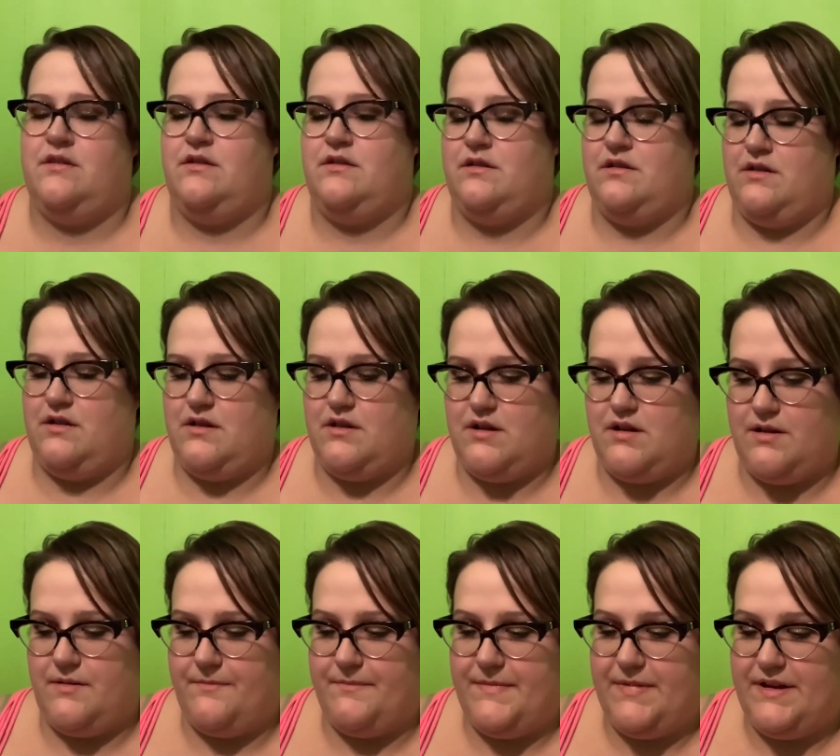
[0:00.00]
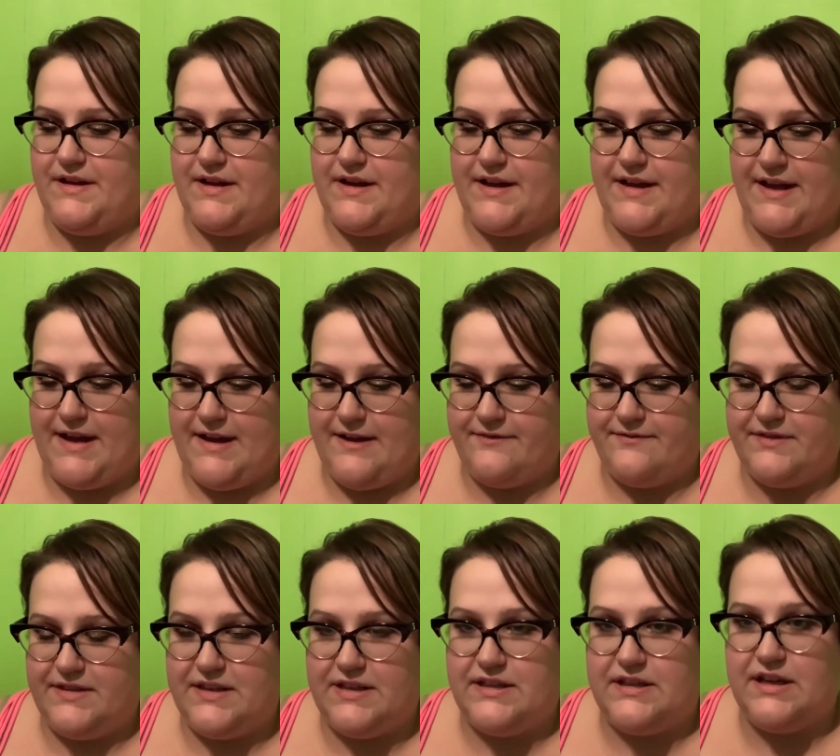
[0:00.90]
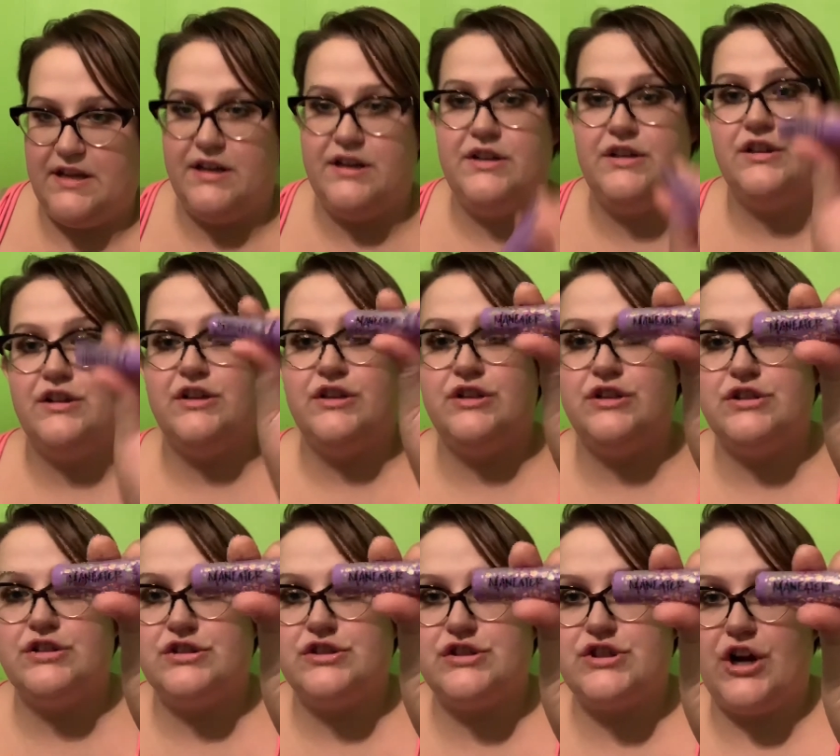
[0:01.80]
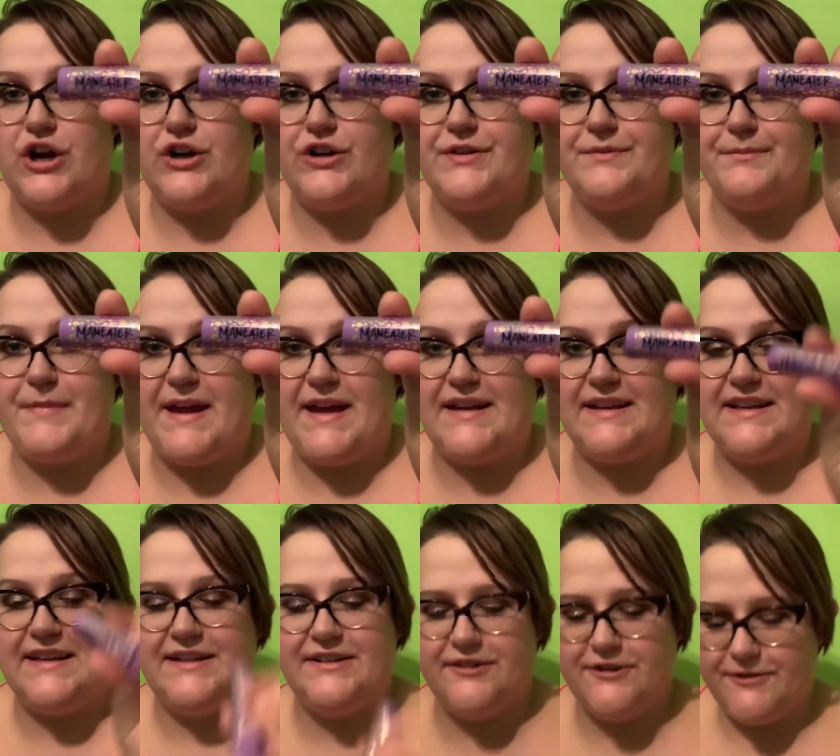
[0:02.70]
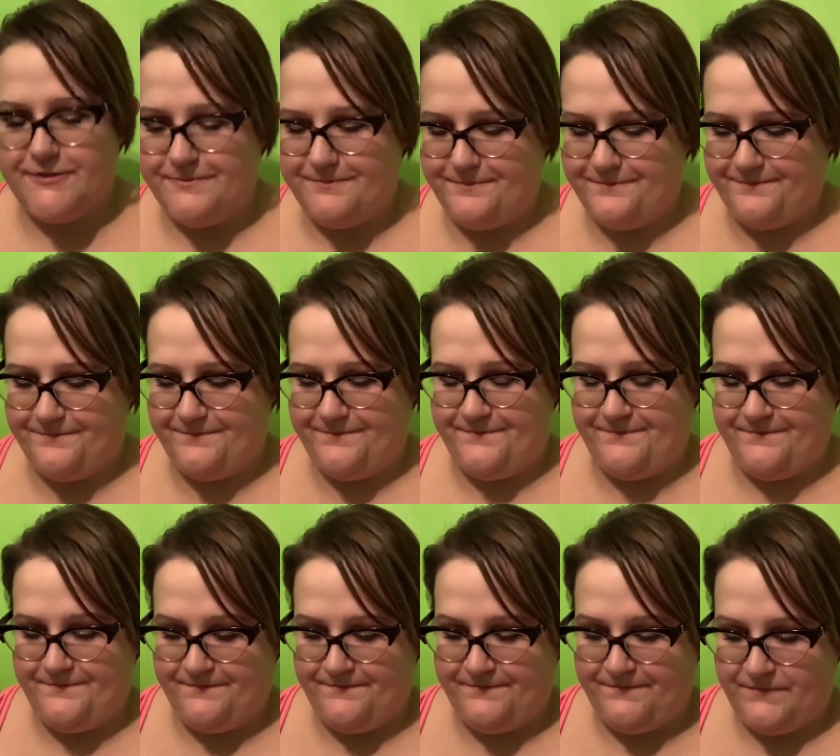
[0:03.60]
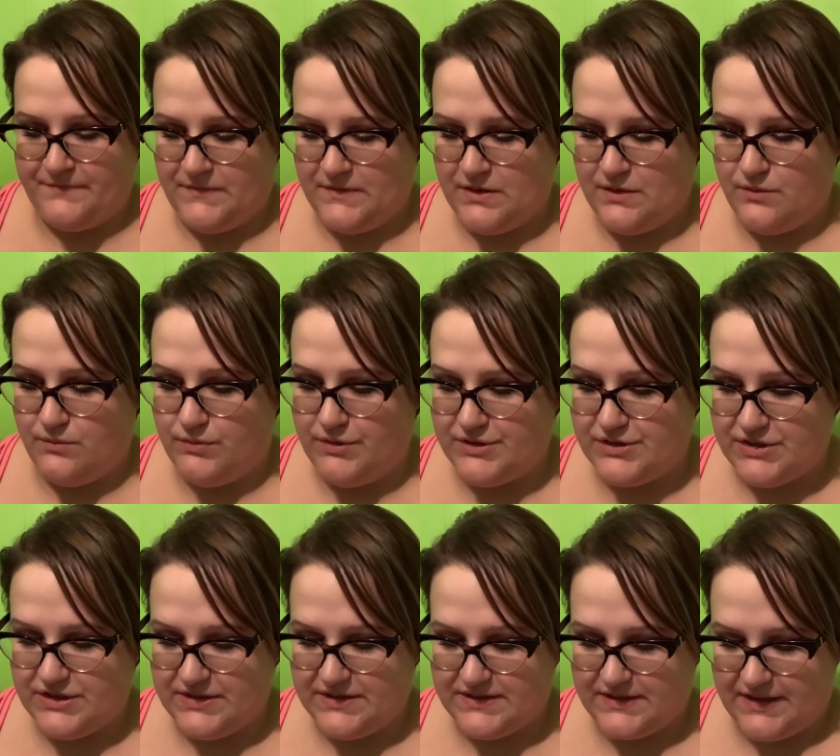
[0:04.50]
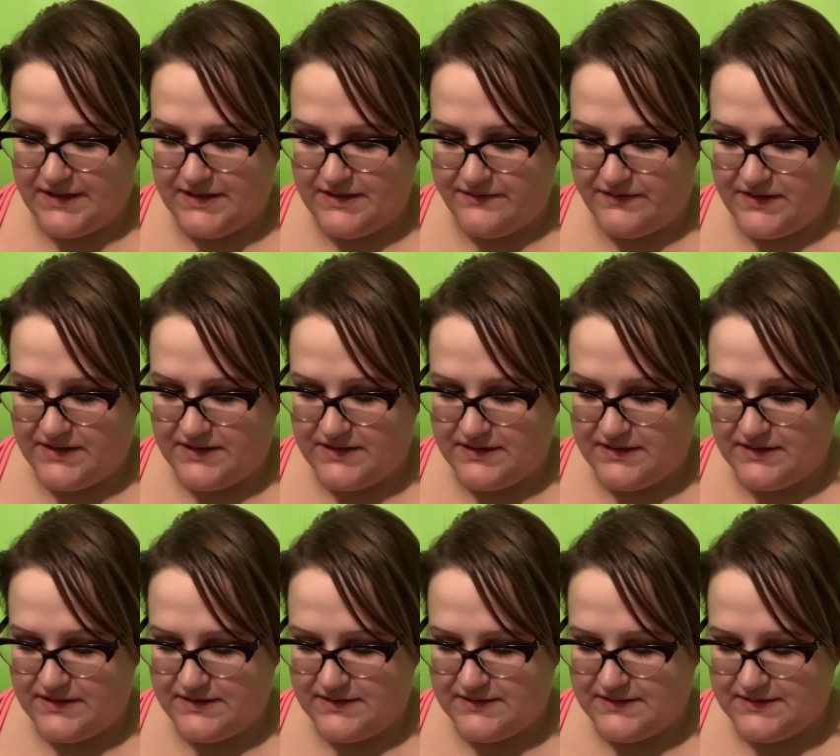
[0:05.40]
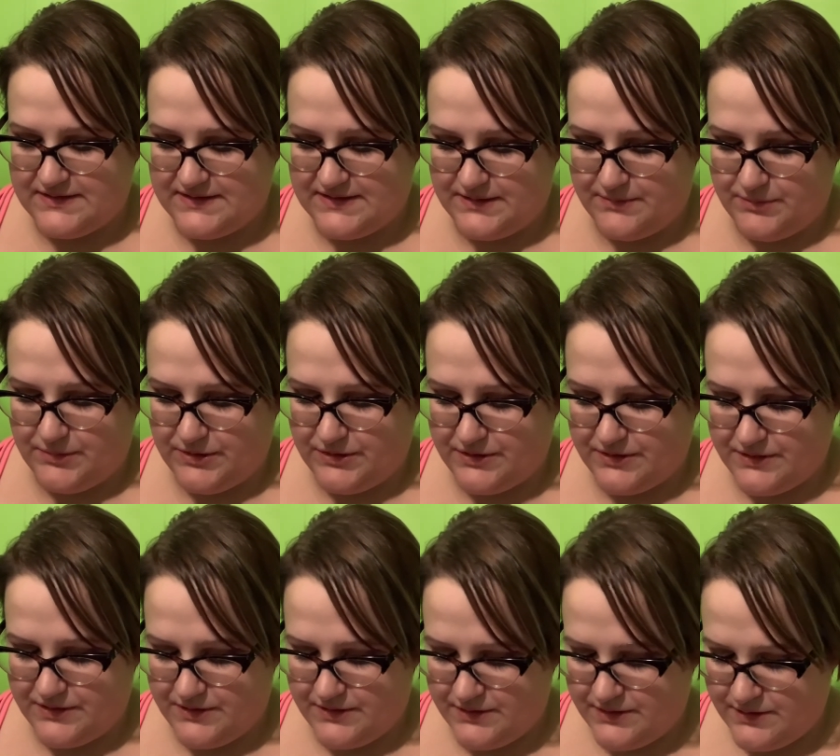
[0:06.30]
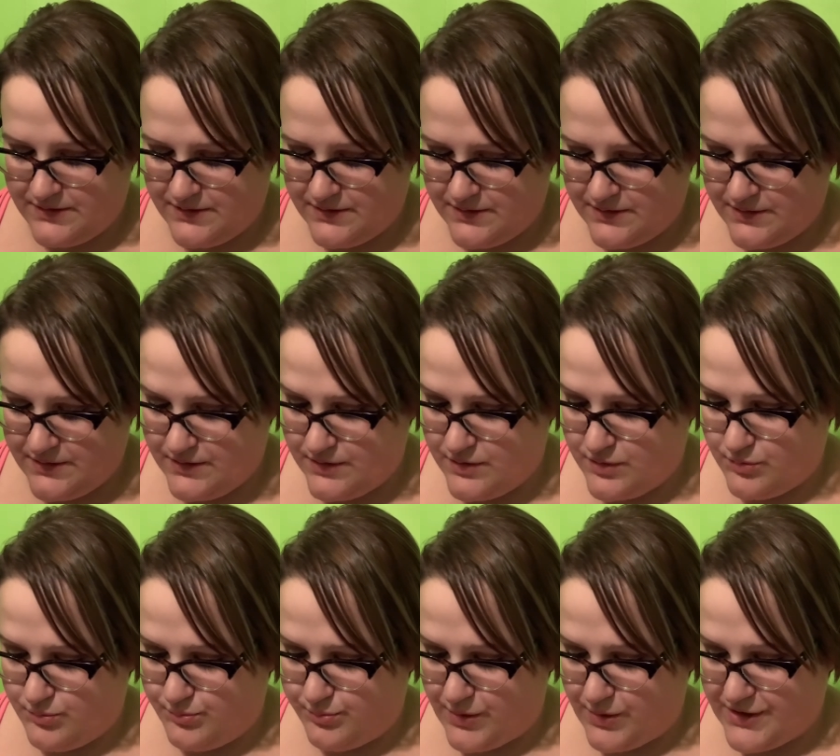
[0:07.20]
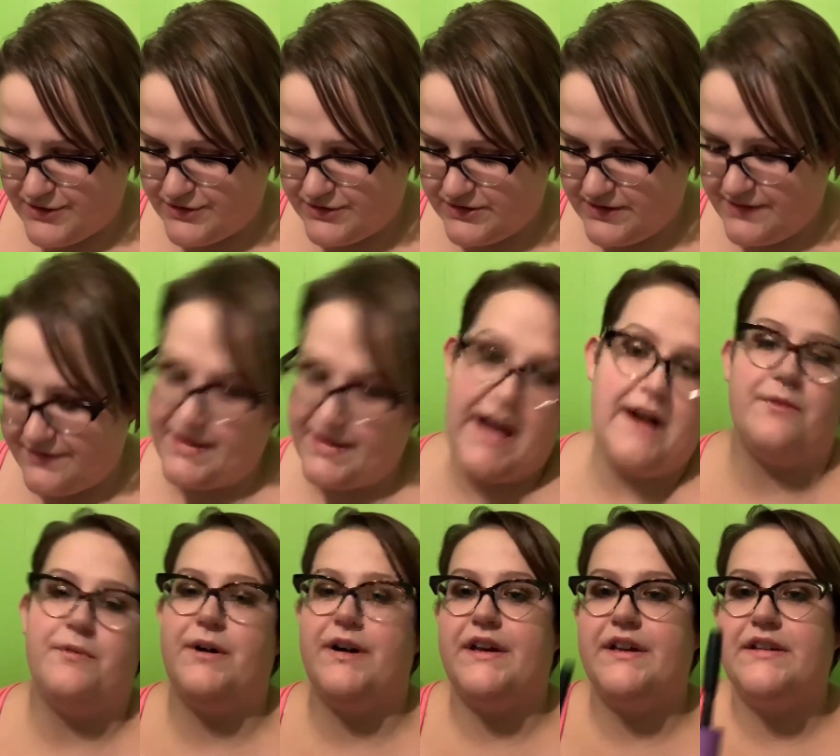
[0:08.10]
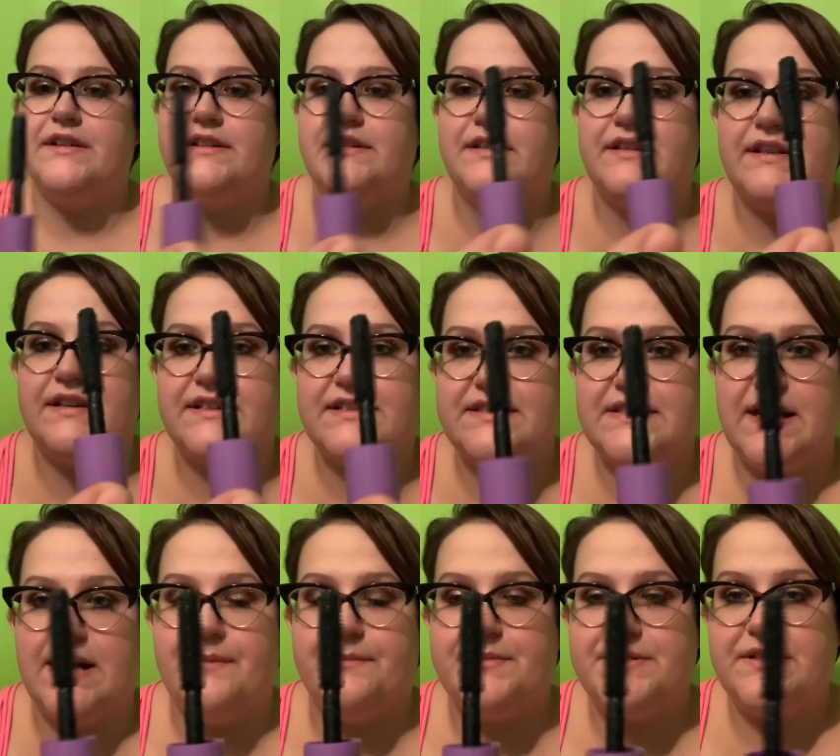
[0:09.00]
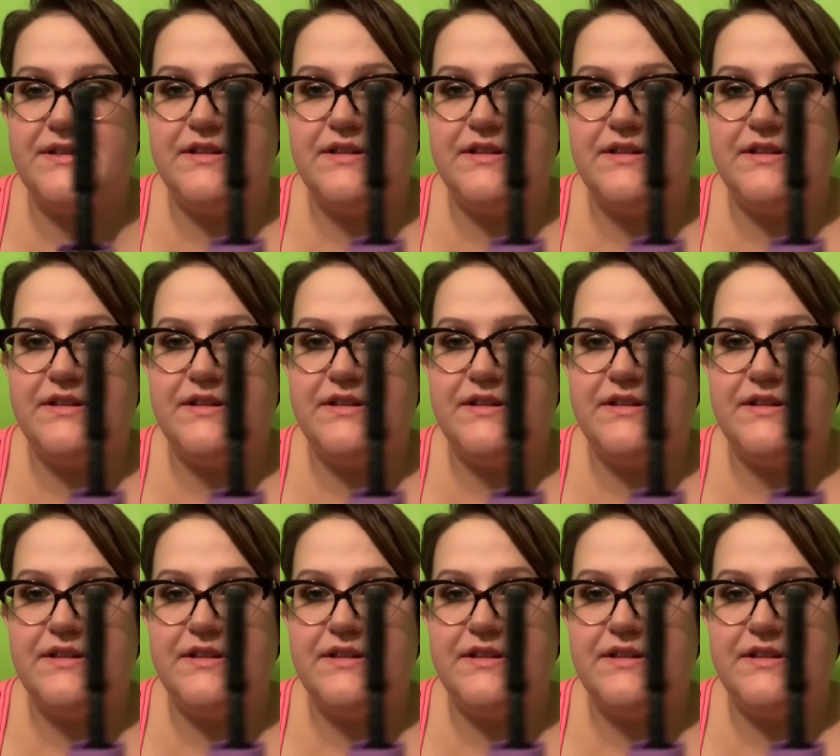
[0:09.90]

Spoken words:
I have the Tarte Man-Eater, which is kind of a similar brush to that one, except